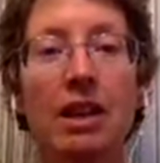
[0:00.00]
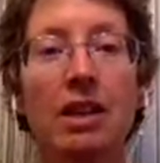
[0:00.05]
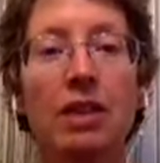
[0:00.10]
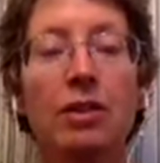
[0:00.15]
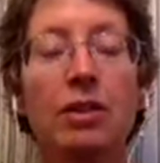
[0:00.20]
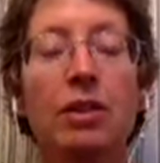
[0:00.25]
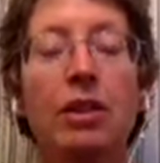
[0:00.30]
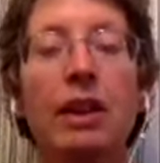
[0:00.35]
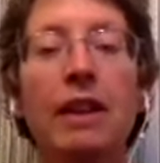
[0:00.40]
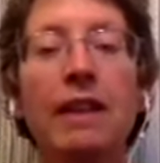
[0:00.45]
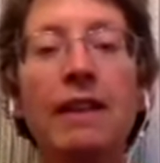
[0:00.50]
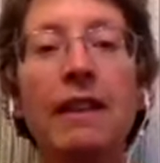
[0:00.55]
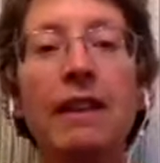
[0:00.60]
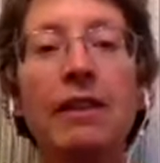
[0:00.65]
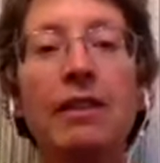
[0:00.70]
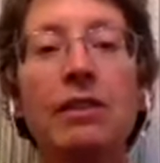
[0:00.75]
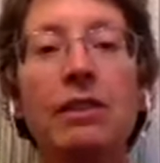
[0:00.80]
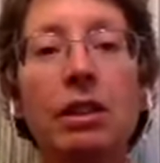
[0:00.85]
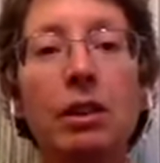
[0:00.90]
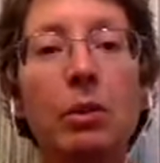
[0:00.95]
so then
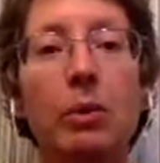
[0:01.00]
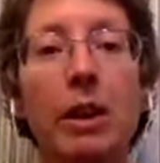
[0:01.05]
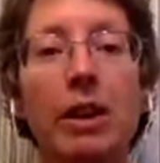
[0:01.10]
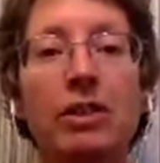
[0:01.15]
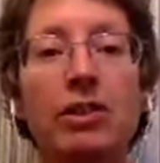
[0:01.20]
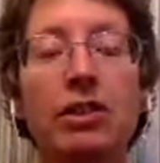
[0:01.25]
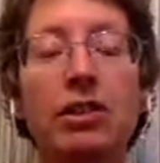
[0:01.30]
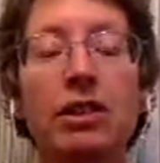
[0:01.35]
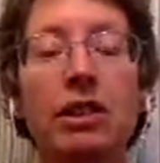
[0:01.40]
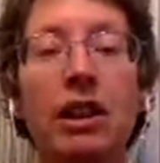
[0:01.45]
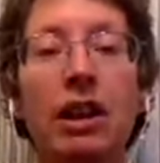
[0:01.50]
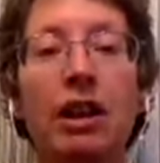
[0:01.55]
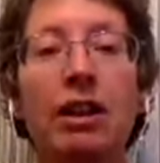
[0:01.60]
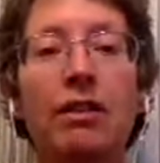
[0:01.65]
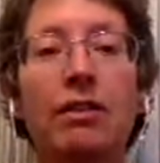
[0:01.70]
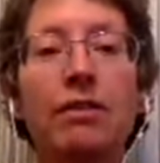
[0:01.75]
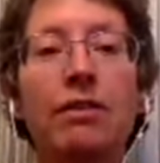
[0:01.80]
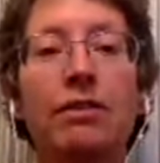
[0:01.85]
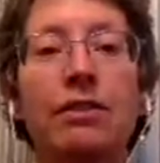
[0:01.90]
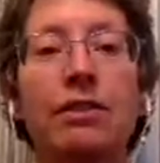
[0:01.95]
there's the question
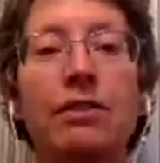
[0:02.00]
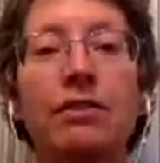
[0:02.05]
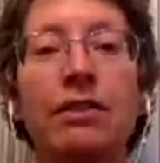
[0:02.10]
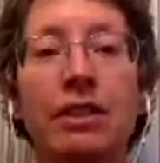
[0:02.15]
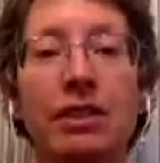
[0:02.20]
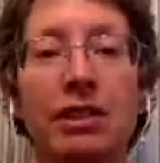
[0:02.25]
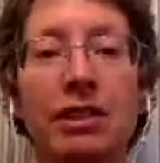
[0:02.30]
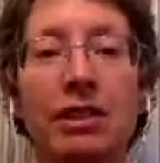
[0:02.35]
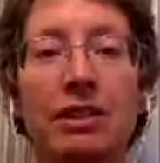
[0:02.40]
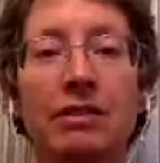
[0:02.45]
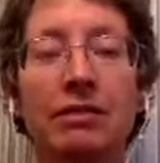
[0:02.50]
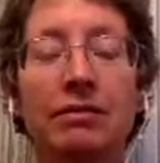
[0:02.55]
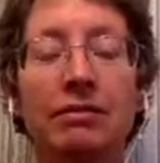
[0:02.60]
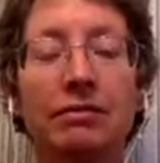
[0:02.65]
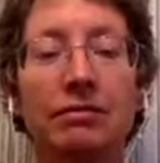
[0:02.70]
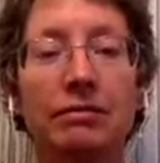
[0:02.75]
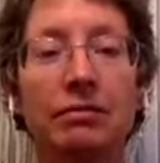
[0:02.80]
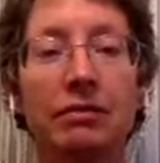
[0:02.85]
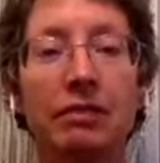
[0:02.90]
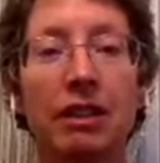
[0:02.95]
of division
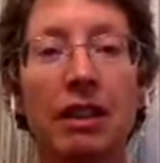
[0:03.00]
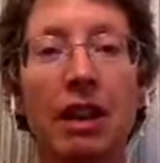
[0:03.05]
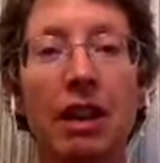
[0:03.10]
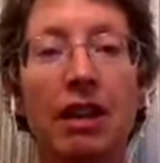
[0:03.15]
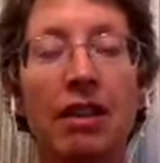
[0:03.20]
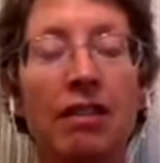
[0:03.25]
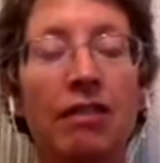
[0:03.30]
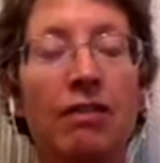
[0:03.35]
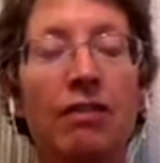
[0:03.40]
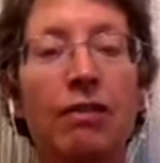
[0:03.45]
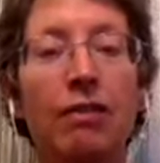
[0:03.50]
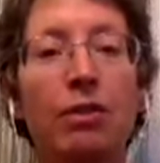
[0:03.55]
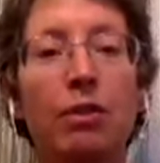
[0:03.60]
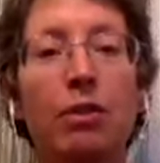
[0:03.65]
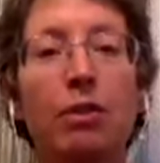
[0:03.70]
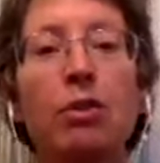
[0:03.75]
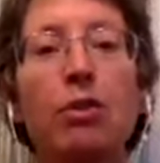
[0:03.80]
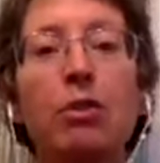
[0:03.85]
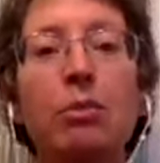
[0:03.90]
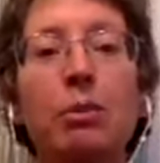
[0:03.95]
of
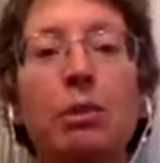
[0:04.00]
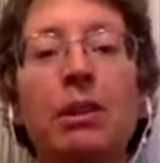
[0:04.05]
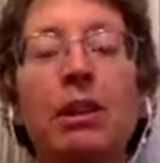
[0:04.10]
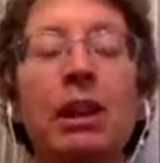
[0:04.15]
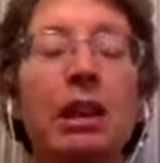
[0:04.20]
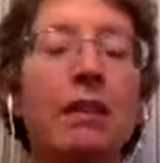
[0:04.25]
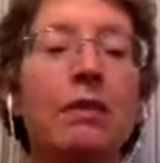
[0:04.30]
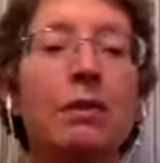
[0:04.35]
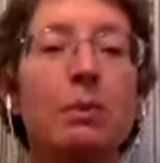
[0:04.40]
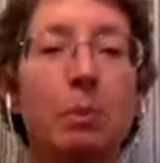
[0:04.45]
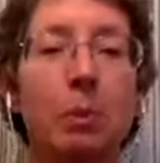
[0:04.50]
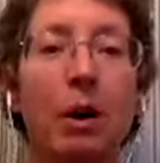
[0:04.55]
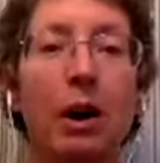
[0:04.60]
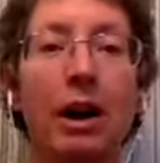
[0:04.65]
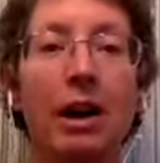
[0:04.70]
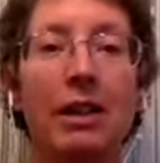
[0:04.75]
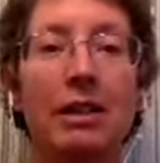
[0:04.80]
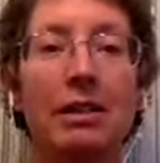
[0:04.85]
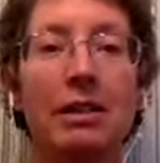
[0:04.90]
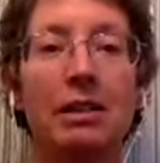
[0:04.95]
who believes
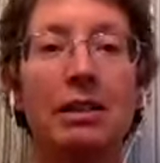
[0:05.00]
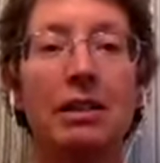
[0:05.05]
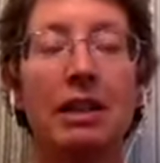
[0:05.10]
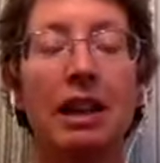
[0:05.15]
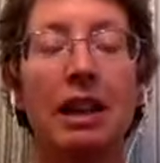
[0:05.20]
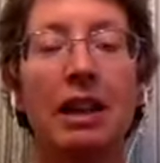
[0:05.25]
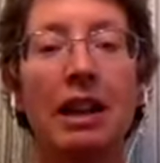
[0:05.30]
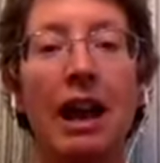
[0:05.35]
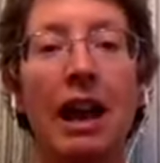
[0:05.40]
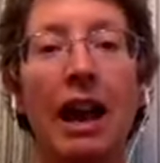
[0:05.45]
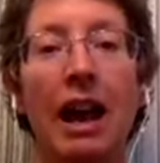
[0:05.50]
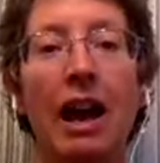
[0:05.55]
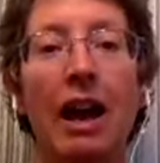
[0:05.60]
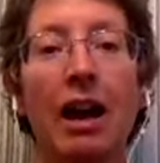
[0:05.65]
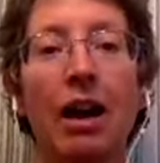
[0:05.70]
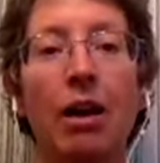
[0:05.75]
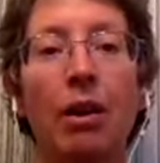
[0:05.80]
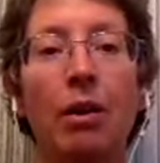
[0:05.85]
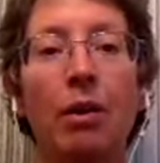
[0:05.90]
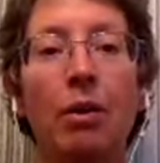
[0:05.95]
what and
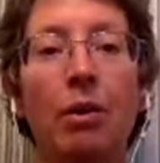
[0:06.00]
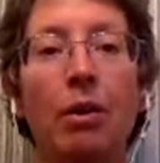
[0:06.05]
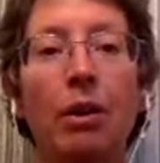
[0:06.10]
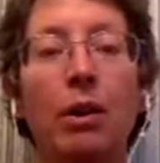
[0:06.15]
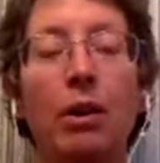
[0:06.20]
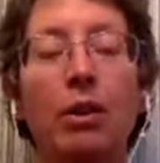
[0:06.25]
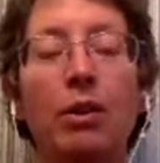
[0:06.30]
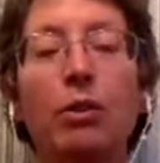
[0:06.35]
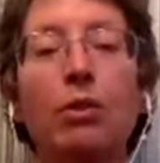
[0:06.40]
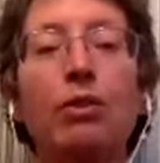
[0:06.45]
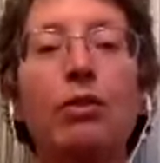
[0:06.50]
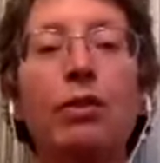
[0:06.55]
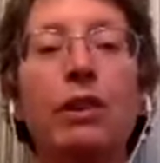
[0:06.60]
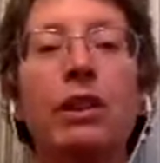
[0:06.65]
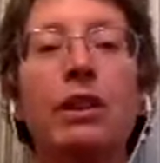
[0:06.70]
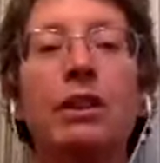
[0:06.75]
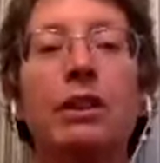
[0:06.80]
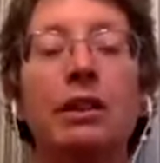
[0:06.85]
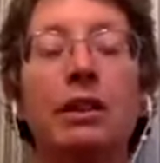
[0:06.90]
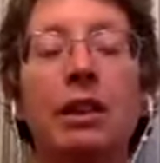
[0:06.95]
how you
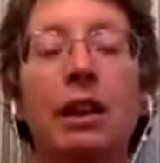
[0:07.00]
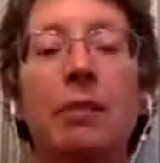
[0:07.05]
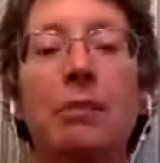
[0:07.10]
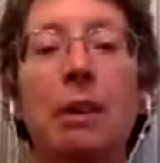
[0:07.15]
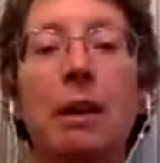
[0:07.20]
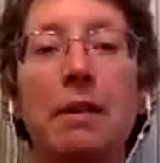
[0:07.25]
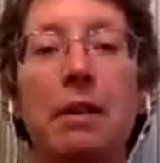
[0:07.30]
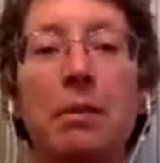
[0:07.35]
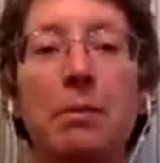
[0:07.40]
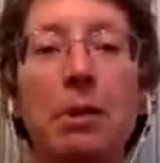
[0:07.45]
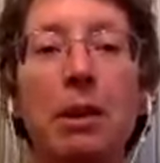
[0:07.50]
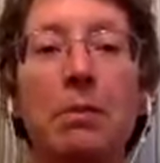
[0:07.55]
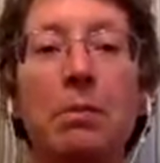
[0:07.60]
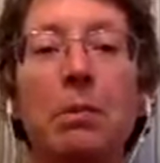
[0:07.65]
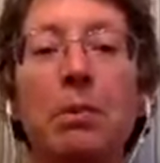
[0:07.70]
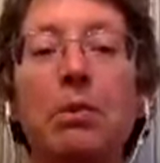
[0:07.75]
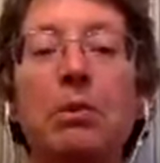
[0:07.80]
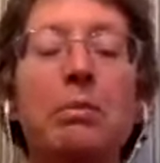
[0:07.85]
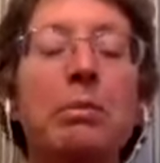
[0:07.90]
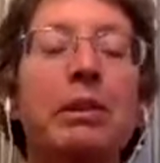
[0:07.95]
feel about the
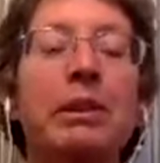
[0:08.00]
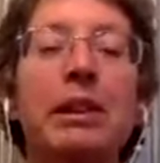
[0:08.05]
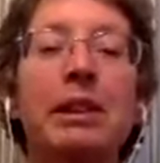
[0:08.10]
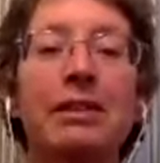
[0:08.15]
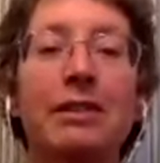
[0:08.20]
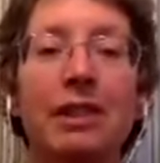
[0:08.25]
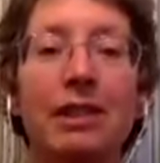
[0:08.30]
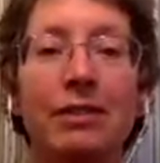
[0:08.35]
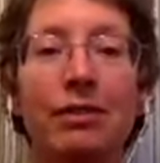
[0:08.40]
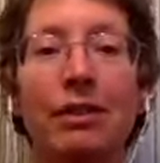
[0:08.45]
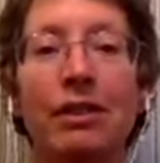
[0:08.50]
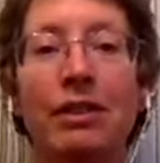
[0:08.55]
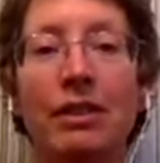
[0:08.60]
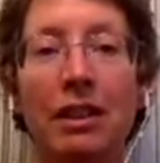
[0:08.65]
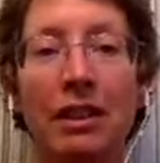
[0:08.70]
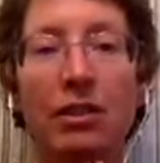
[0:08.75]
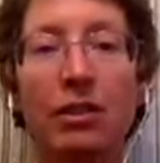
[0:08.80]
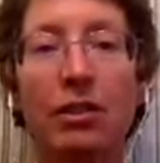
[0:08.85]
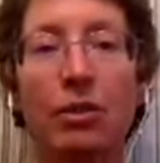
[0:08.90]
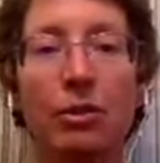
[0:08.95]
people who believe different
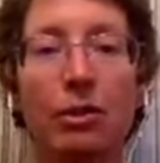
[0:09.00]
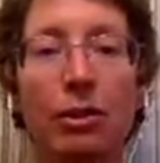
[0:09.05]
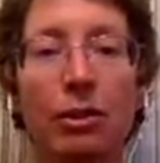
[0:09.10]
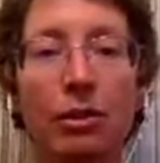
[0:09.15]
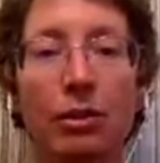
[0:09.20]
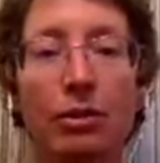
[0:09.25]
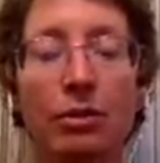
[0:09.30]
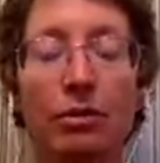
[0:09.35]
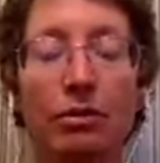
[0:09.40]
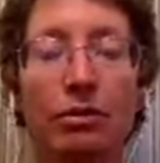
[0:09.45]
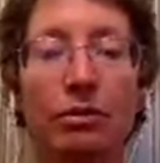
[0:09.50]
than you do